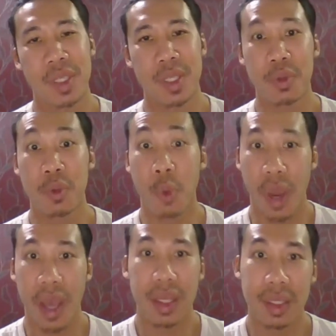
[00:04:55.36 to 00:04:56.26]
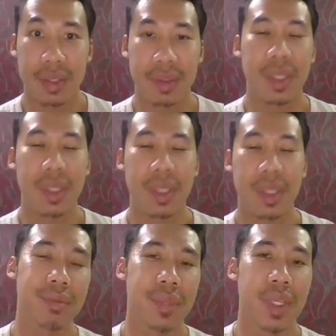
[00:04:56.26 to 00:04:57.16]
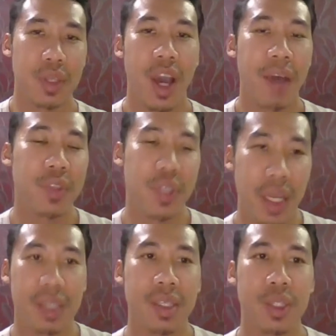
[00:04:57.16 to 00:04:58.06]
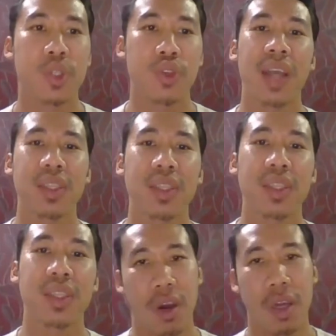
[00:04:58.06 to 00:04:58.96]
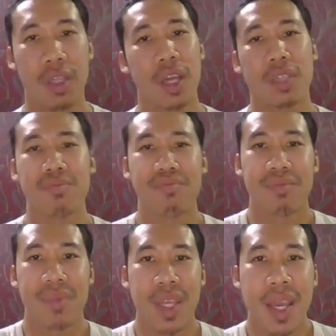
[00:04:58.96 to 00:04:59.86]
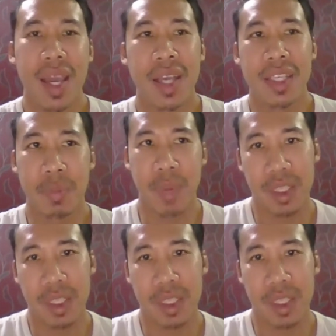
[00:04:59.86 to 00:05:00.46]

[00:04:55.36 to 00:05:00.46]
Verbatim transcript: to wear, and so I have to like try to fit it on, not Okay.